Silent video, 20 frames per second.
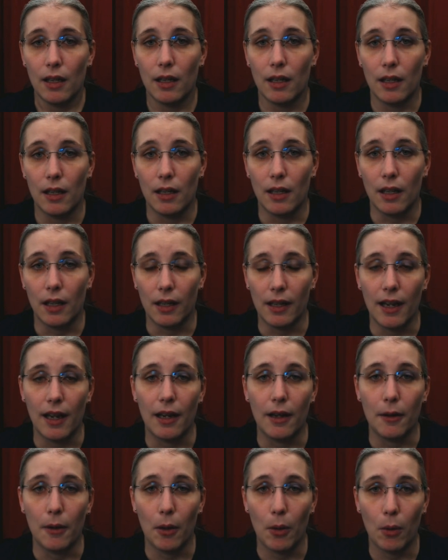uh,
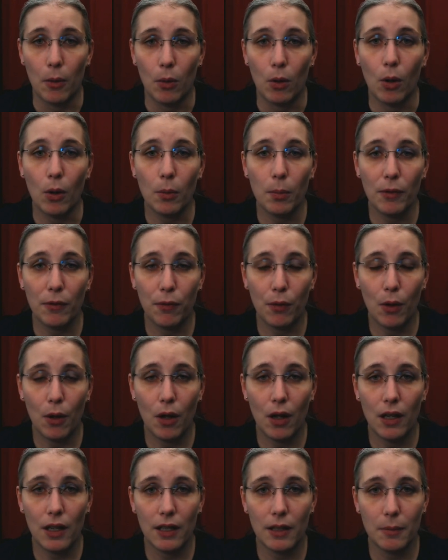yeah, long
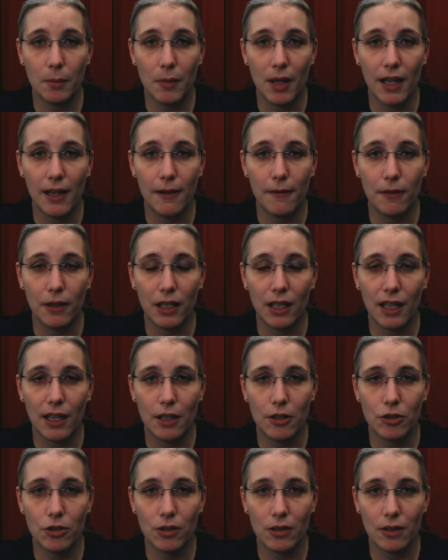before my
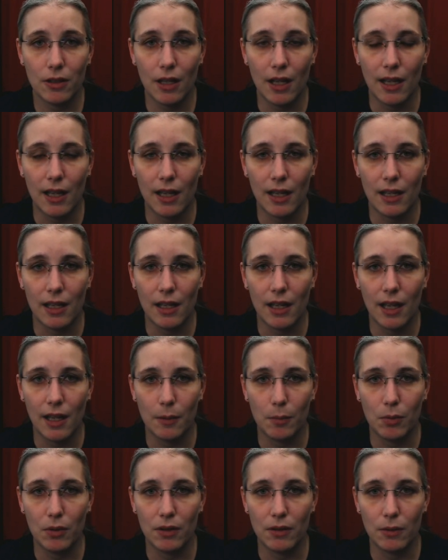vacation, I
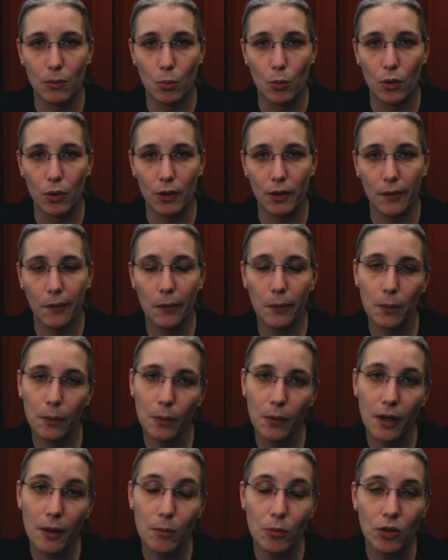had been working
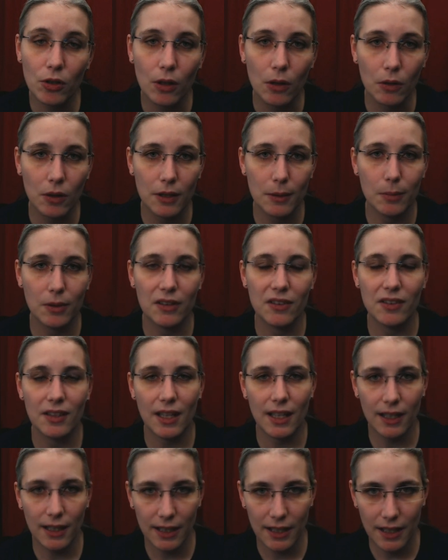through them slowly but
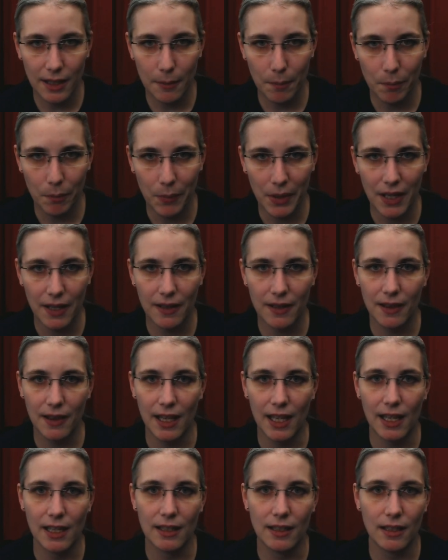steadily, and
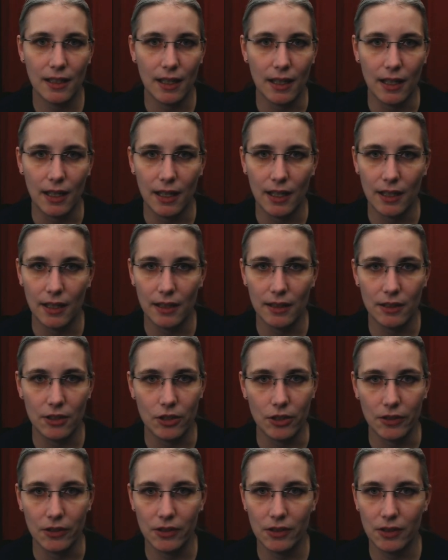then I
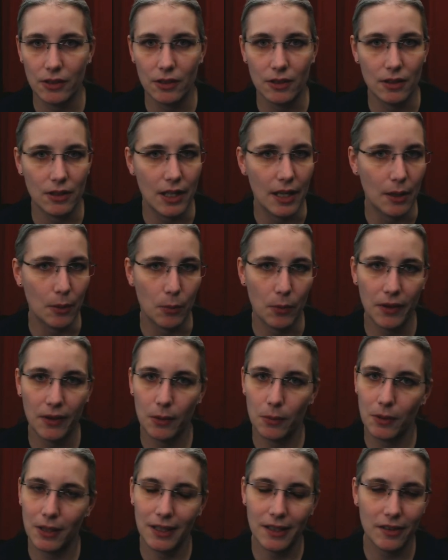just yeah, with
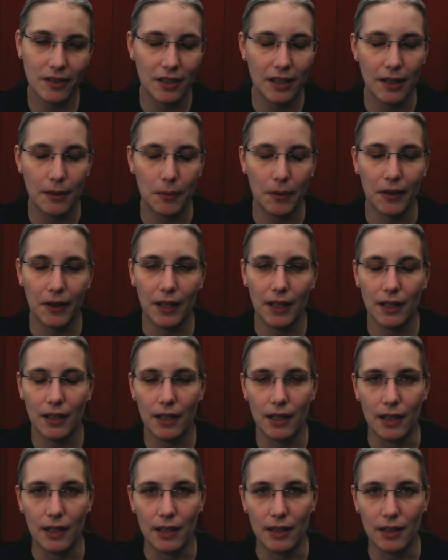the release and
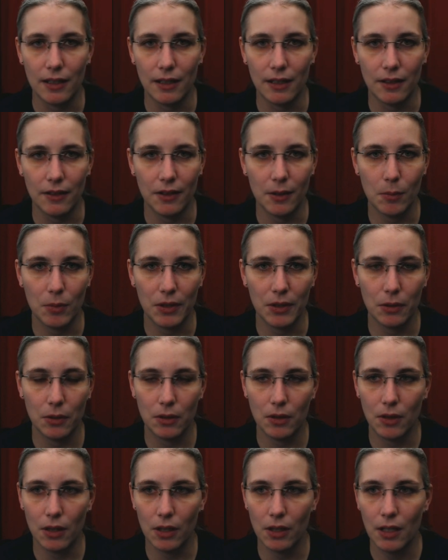everything, I simply
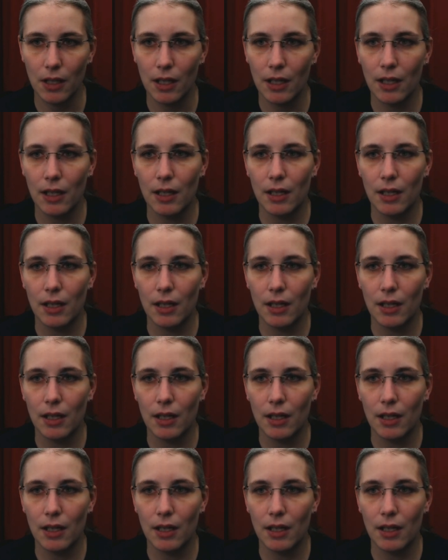could not